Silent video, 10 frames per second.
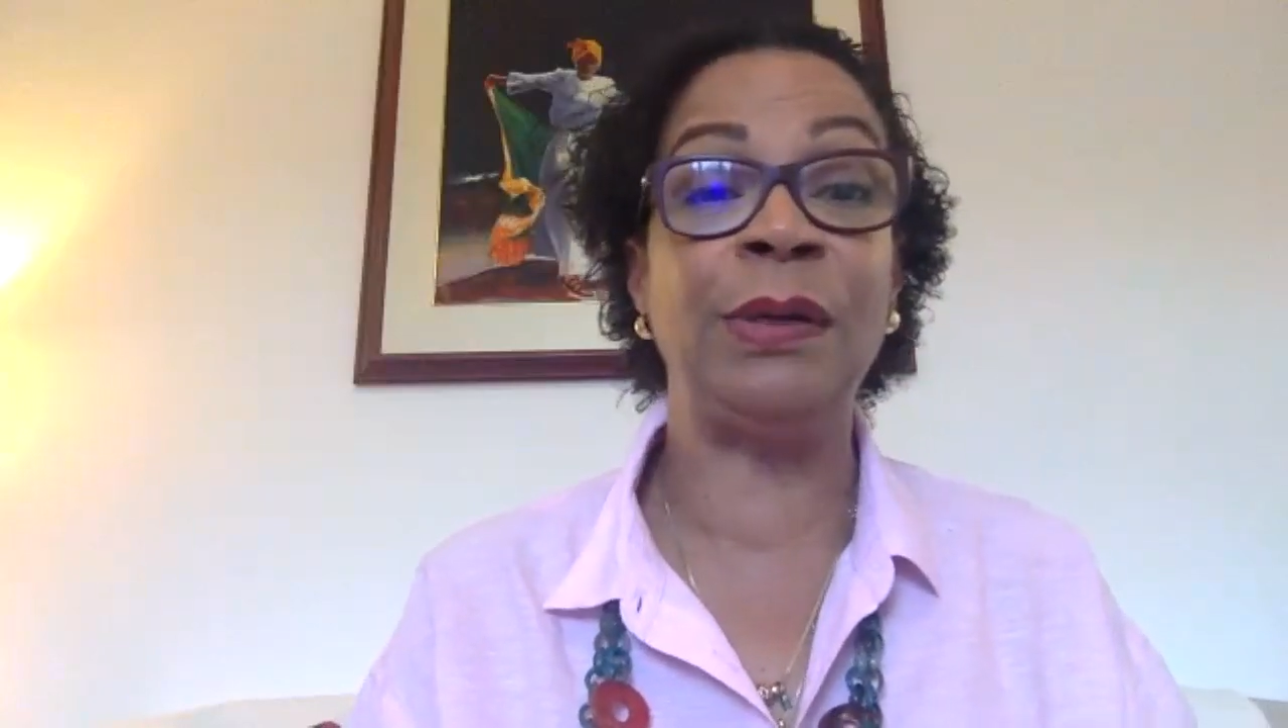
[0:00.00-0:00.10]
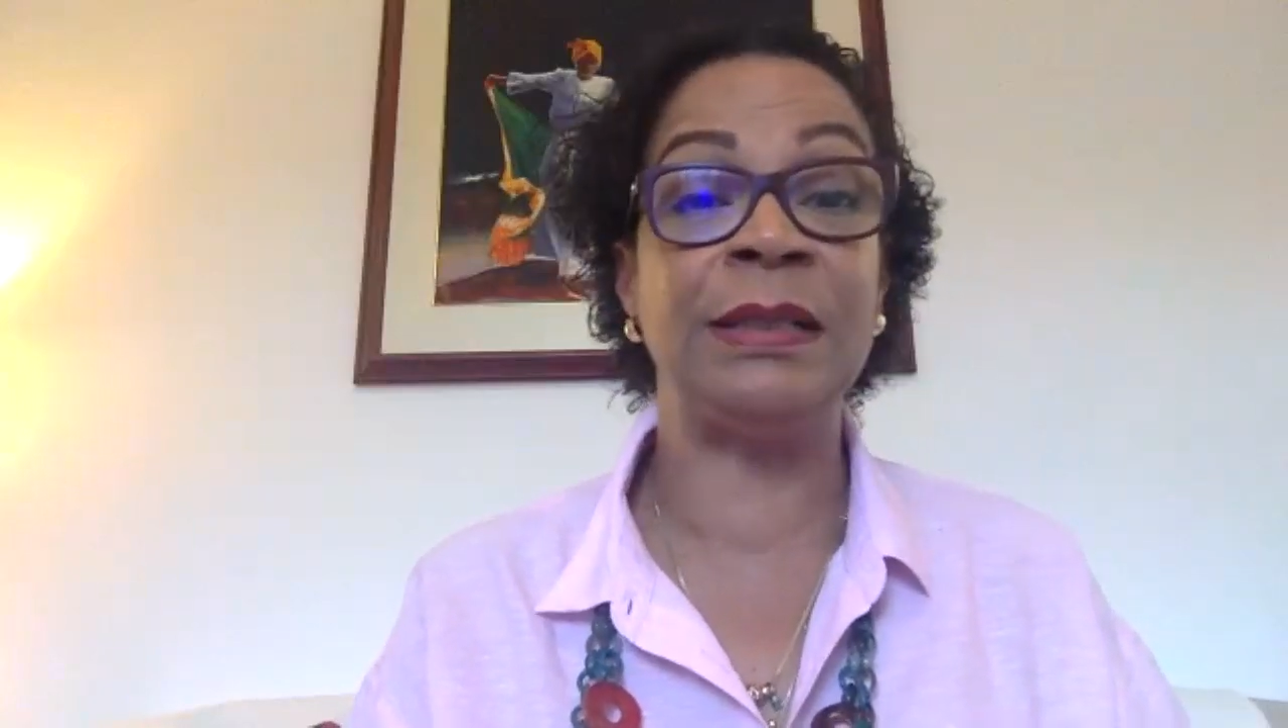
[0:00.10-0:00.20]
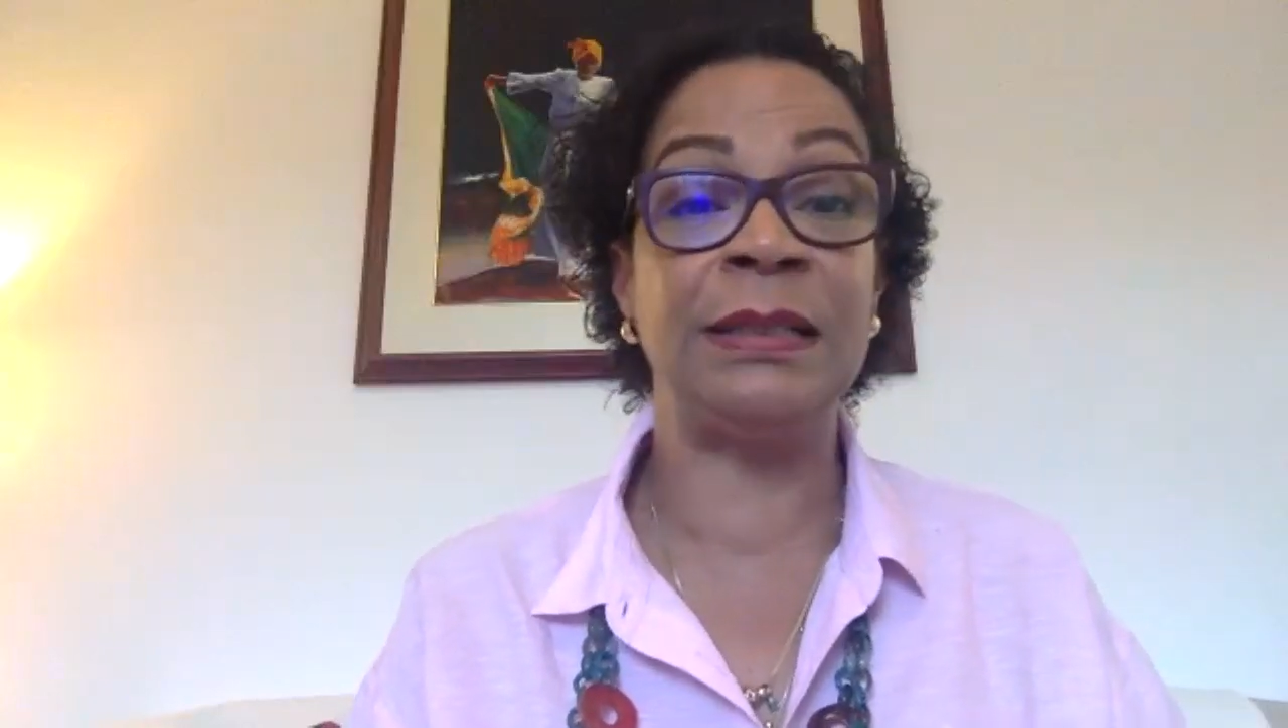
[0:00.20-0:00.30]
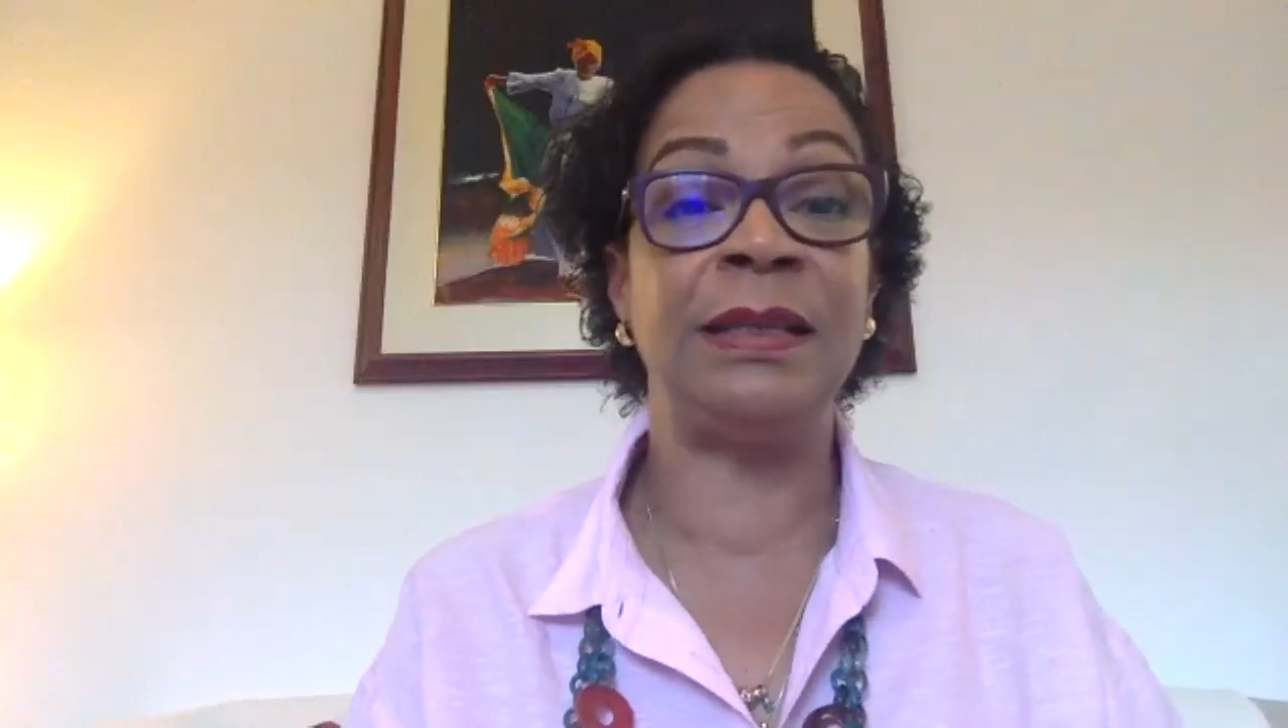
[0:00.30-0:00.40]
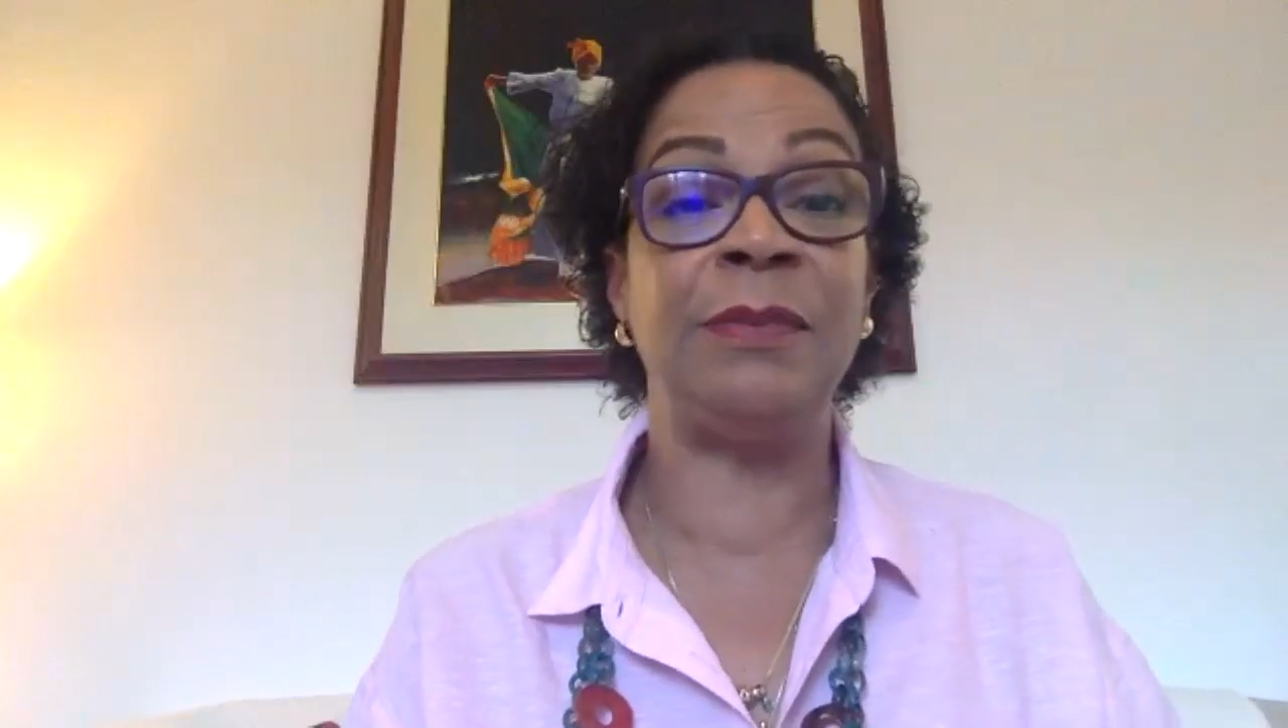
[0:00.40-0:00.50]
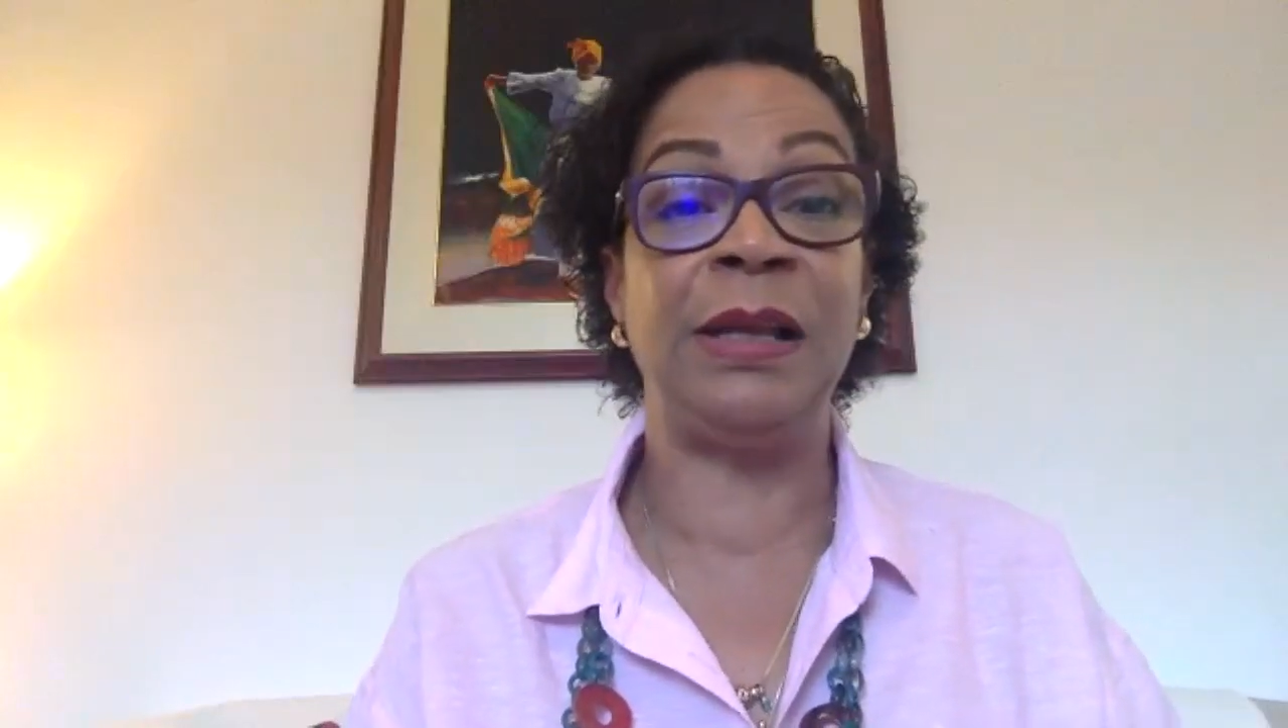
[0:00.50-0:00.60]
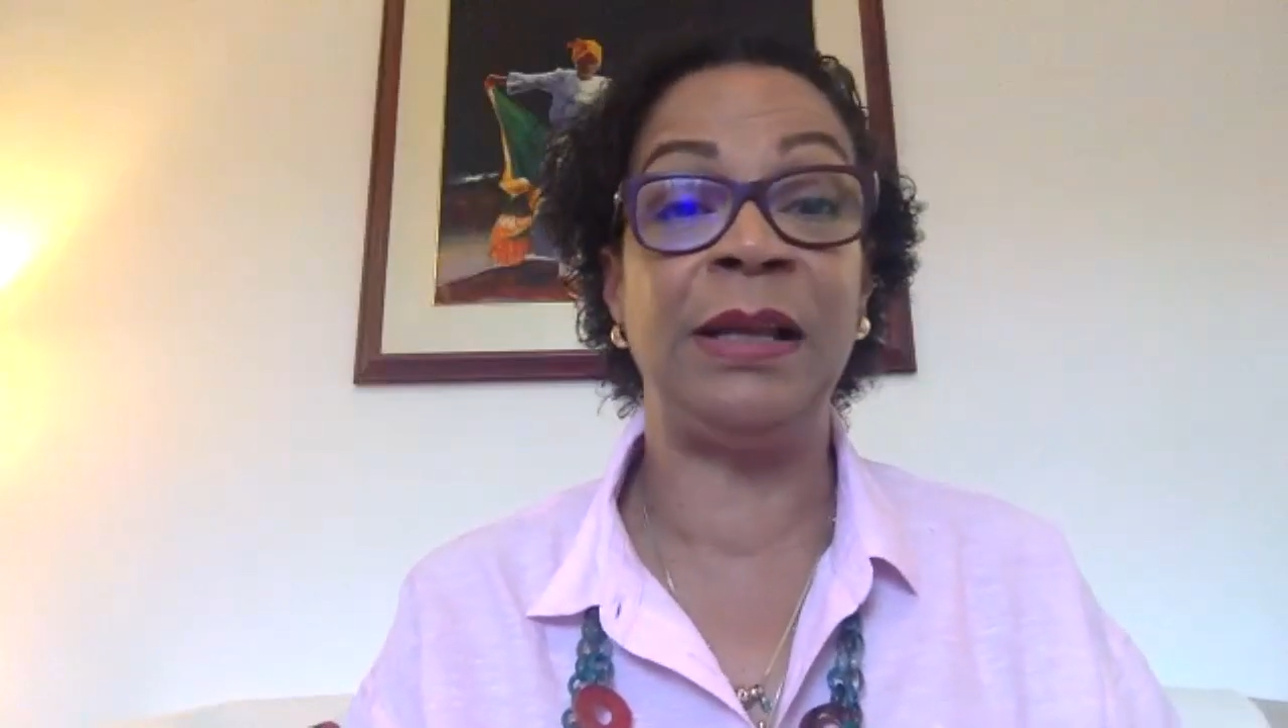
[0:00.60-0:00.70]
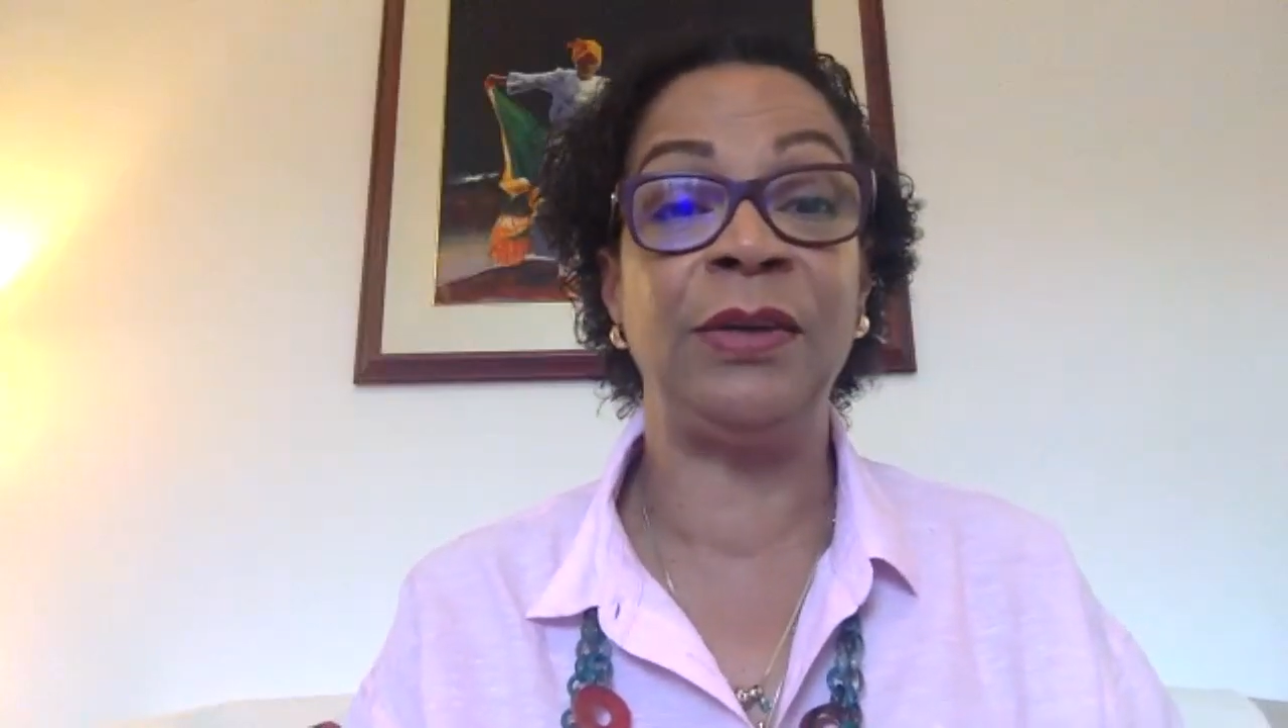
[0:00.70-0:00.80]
to stimulate